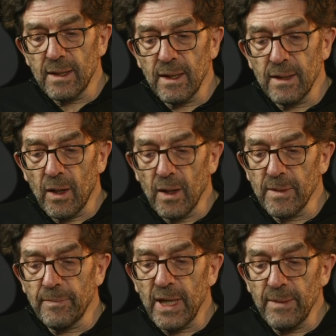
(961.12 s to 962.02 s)
and all
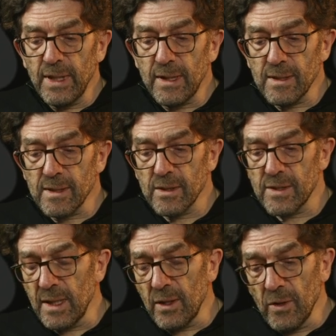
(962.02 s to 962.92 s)
the parameters are
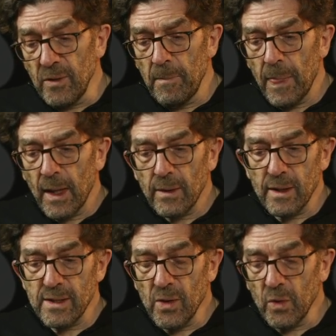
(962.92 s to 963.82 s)
0.
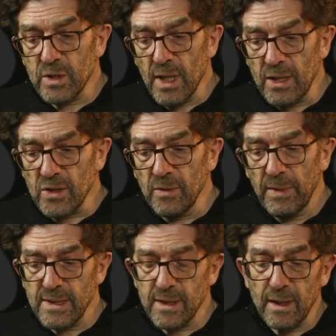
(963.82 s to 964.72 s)
There's no change. So you
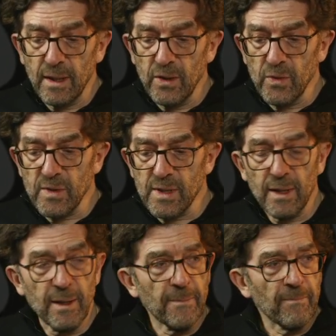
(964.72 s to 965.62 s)
basically use the